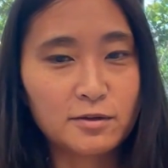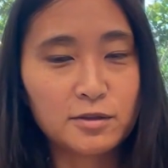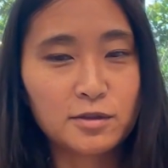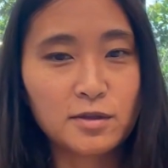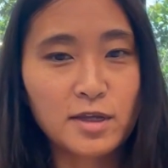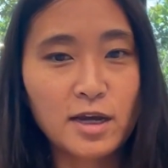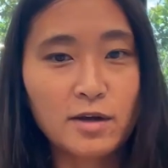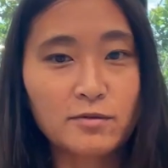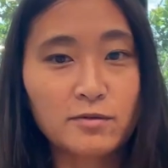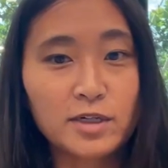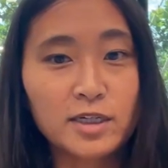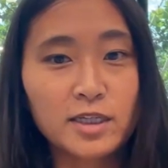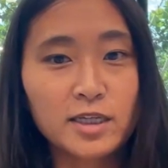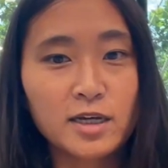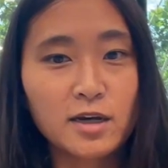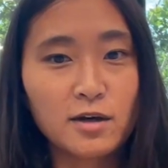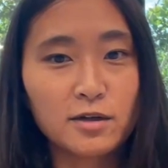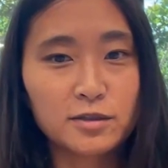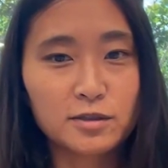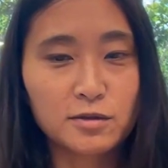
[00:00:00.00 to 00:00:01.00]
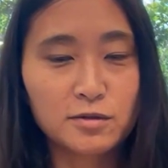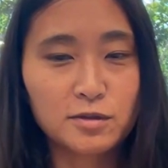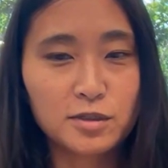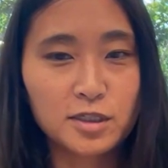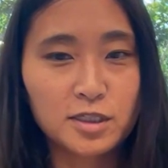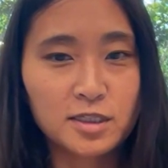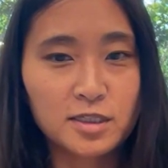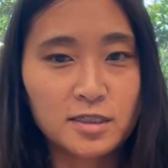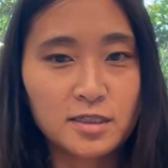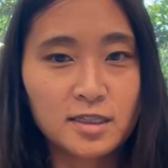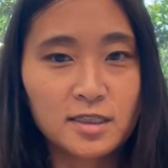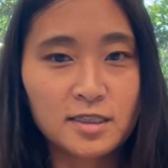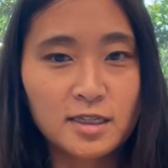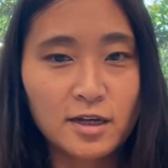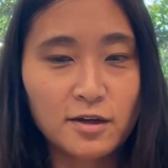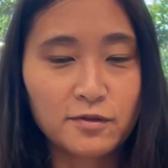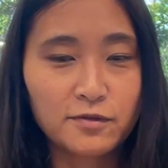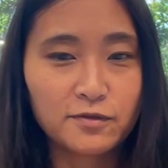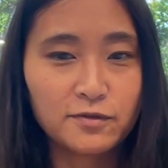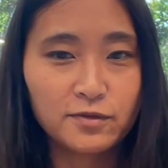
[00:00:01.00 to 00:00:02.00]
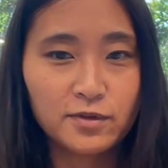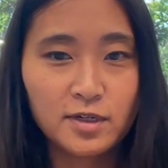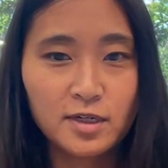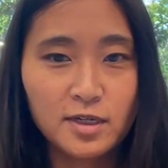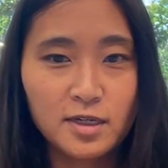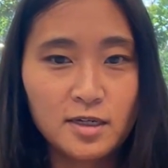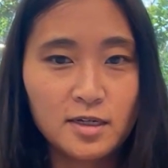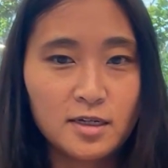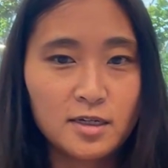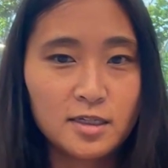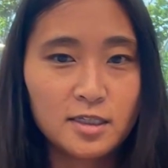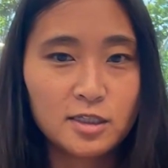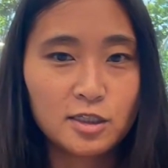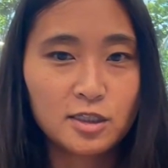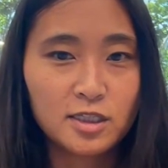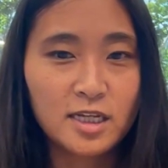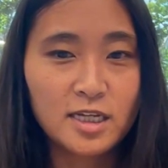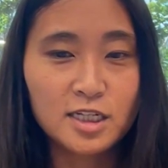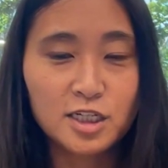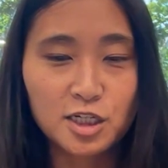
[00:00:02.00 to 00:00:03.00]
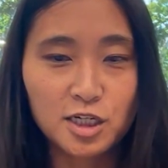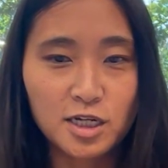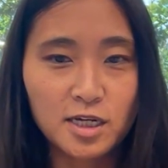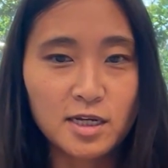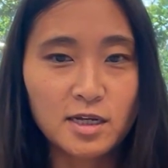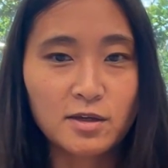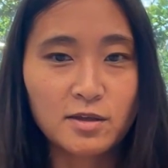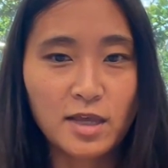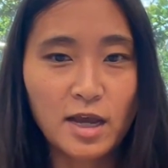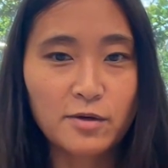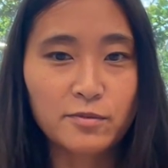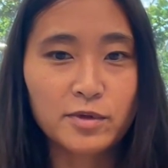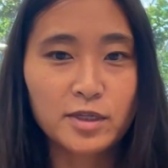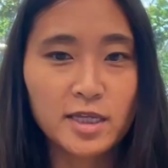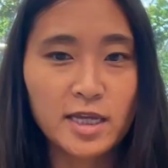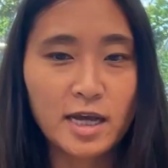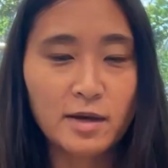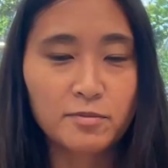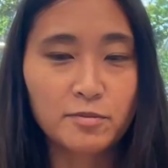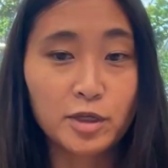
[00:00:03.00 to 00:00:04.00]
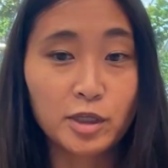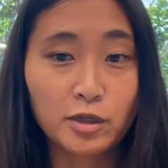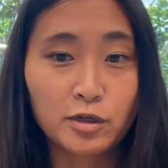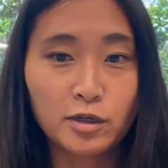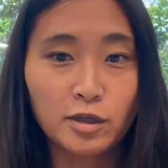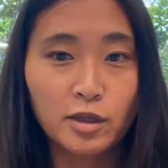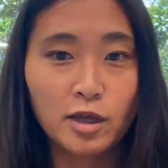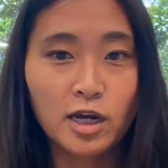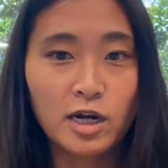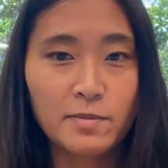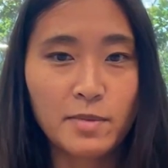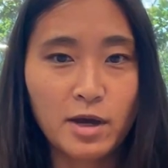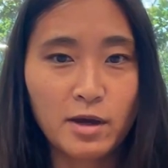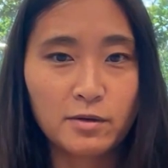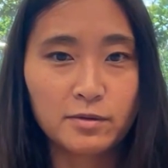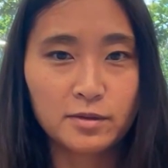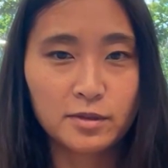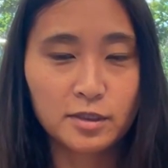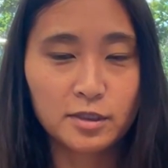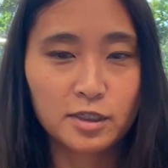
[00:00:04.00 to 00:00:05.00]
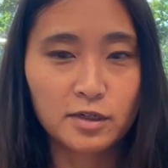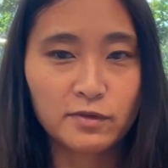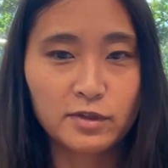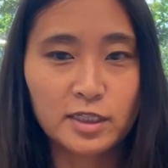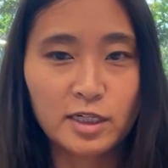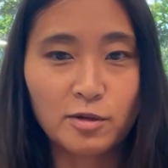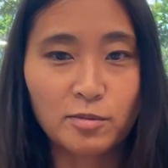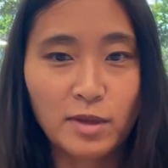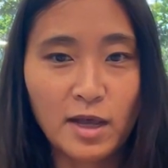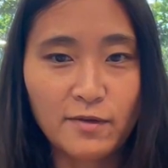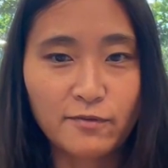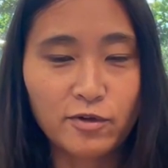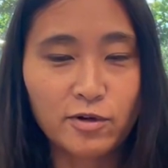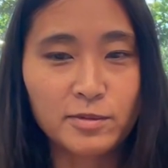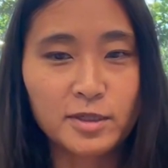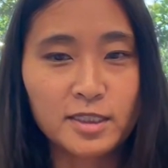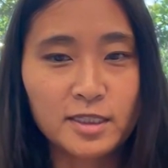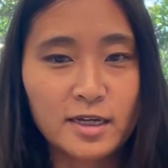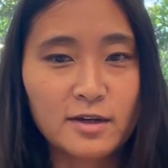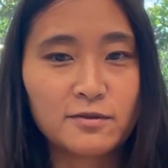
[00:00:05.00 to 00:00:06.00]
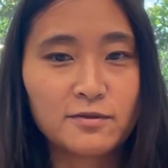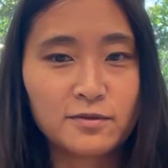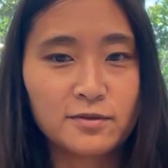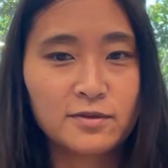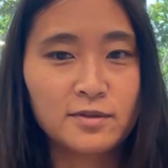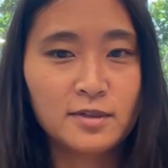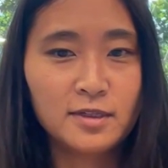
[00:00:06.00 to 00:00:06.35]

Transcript: So that really also just the self-teaching, that really helped me learn a lot about the ServiceNow platform itself.